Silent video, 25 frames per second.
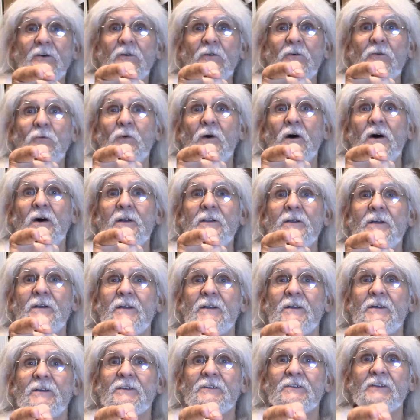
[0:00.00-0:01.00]
What
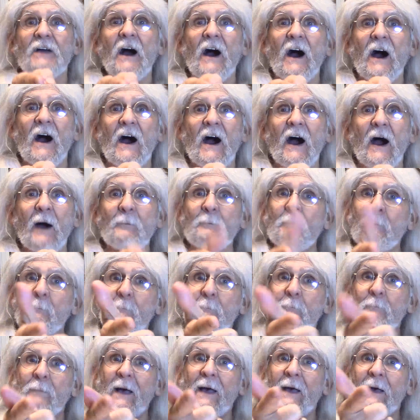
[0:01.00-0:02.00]
is up,
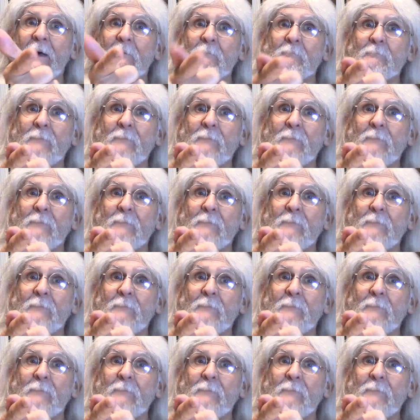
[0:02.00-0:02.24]
Bam